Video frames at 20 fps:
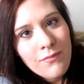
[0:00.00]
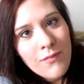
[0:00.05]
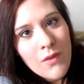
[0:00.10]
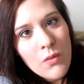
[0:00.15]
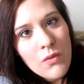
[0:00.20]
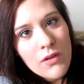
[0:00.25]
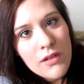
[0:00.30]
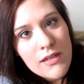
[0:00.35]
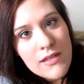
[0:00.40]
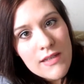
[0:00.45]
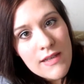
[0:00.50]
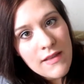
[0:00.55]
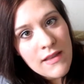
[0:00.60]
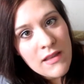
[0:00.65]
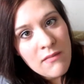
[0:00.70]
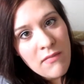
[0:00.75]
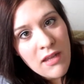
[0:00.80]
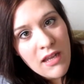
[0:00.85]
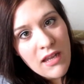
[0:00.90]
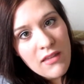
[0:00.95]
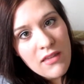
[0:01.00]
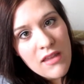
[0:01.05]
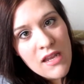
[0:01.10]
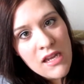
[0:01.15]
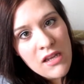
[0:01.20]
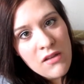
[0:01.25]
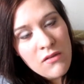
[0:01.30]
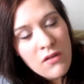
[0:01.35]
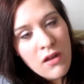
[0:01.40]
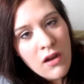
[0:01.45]
want to send them like a
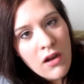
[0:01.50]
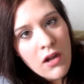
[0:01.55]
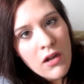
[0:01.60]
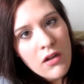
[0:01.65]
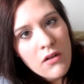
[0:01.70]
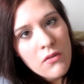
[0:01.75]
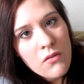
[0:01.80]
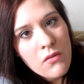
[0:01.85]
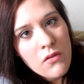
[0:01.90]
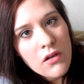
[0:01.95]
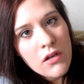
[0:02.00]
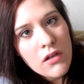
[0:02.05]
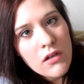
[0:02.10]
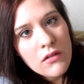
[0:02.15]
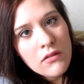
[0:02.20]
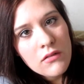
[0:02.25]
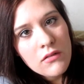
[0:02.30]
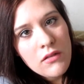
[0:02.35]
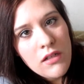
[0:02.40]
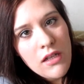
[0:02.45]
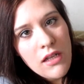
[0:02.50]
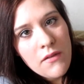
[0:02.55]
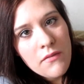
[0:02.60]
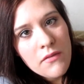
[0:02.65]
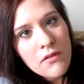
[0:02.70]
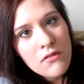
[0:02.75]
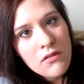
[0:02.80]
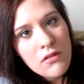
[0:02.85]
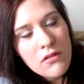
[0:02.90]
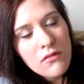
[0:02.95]
thank you card or
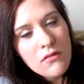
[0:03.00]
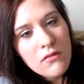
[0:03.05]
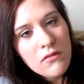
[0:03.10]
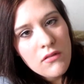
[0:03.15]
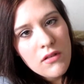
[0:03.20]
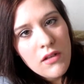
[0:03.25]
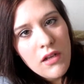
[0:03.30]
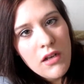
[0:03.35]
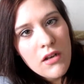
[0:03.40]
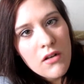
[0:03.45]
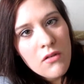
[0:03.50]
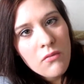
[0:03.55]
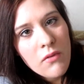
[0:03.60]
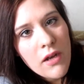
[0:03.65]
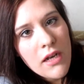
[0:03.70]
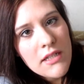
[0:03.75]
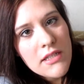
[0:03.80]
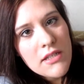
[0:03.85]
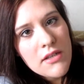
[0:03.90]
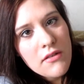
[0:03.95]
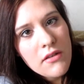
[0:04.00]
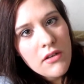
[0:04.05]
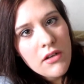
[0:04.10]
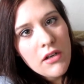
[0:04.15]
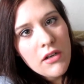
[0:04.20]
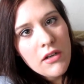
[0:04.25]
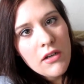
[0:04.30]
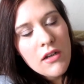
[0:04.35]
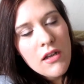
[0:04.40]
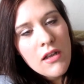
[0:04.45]
even, you know, write to
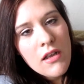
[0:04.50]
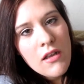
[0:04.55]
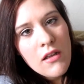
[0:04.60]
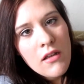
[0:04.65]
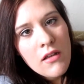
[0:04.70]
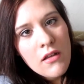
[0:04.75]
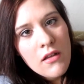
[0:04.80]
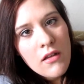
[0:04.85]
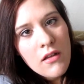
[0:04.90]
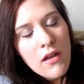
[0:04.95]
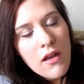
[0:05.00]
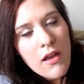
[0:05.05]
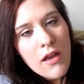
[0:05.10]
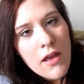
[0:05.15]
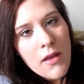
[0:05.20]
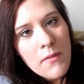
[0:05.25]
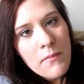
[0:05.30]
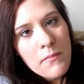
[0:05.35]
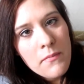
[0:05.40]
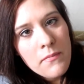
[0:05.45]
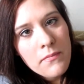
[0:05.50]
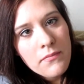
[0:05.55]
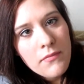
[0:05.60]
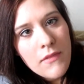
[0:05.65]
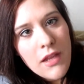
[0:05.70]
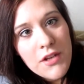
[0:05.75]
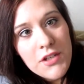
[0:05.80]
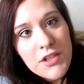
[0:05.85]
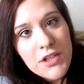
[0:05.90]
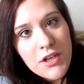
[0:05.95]
their um,
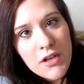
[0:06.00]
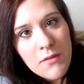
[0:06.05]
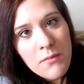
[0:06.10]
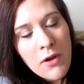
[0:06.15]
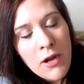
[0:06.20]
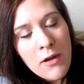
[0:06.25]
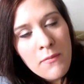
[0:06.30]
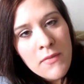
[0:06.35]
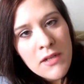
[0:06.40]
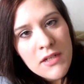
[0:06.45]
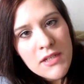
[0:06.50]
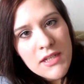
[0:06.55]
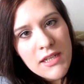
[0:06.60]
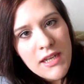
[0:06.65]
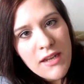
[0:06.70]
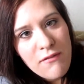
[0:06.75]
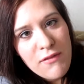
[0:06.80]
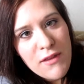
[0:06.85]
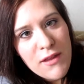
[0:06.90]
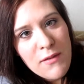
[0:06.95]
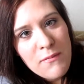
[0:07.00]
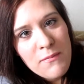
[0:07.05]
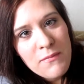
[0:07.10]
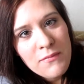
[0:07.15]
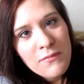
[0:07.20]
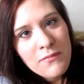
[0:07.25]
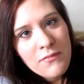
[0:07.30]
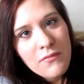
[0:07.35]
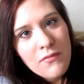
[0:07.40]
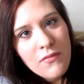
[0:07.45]
HR department to give
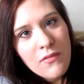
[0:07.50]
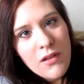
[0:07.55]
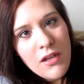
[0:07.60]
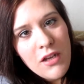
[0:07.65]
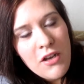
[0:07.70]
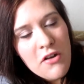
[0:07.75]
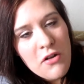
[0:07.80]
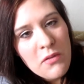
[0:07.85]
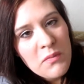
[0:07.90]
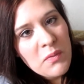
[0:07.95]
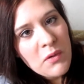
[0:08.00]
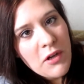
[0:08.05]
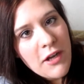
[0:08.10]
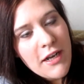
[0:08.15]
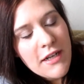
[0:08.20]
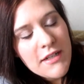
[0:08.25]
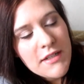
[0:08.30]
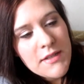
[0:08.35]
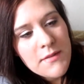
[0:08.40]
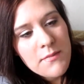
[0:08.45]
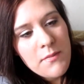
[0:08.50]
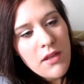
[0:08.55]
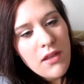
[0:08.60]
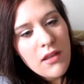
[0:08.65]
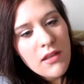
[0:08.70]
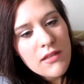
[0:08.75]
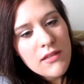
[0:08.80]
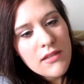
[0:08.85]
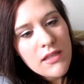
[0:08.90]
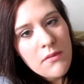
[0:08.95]
them, you know, praise
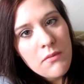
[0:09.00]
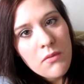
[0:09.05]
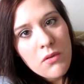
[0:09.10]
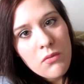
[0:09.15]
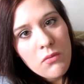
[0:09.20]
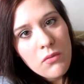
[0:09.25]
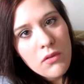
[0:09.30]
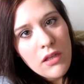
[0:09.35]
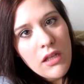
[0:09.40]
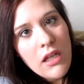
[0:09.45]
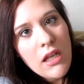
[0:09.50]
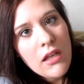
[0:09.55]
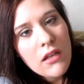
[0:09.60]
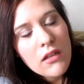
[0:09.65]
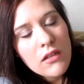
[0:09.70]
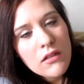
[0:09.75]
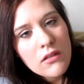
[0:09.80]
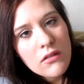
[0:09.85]
because they were really,